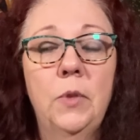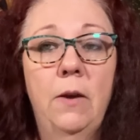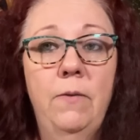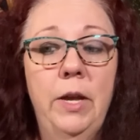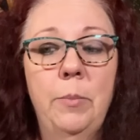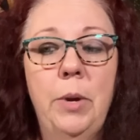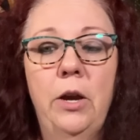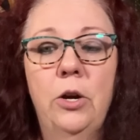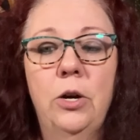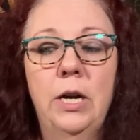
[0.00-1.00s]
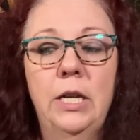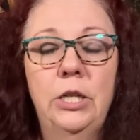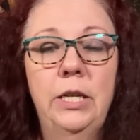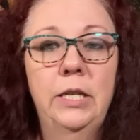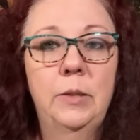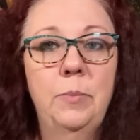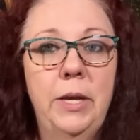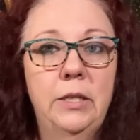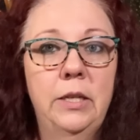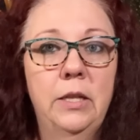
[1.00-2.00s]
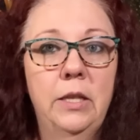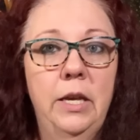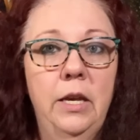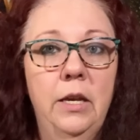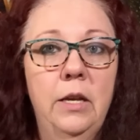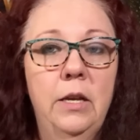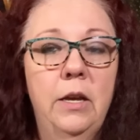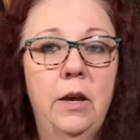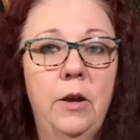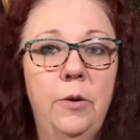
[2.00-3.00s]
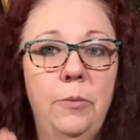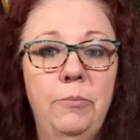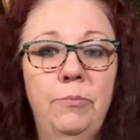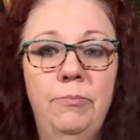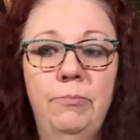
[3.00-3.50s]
a vampire and she is basically um,